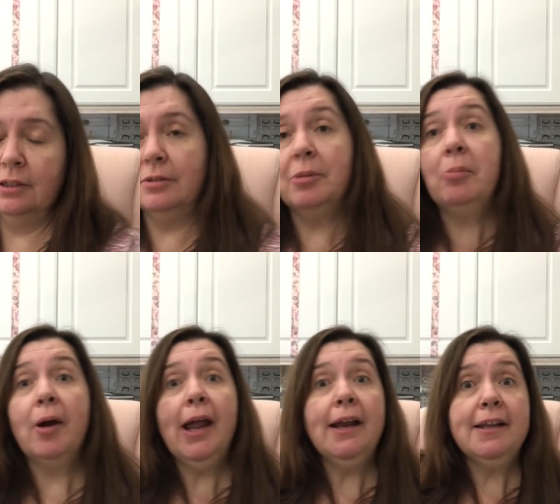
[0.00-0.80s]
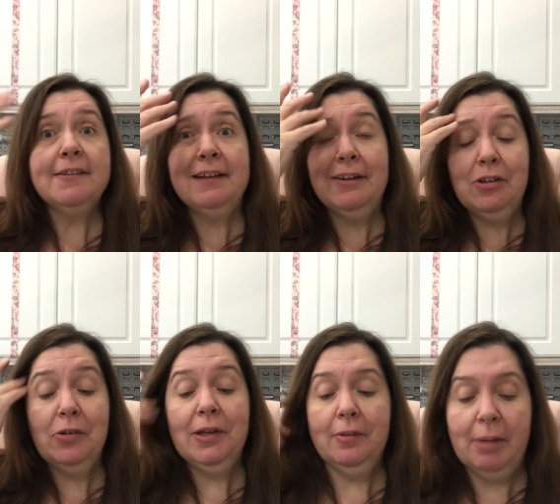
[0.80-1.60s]
the brain is not
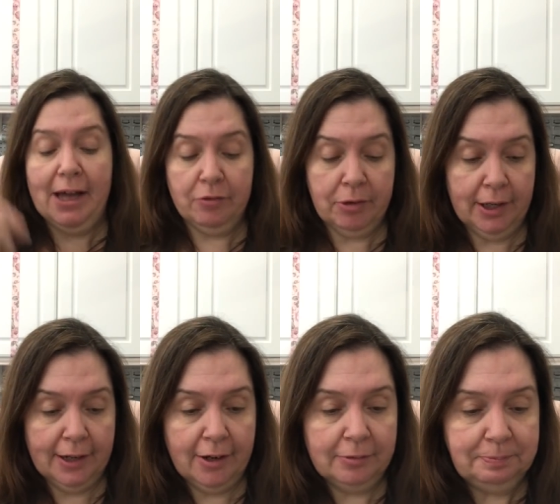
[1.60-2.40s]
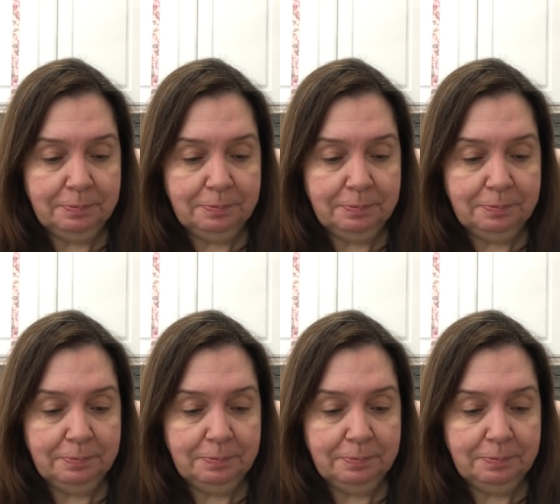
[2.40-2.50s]
doing the math right now.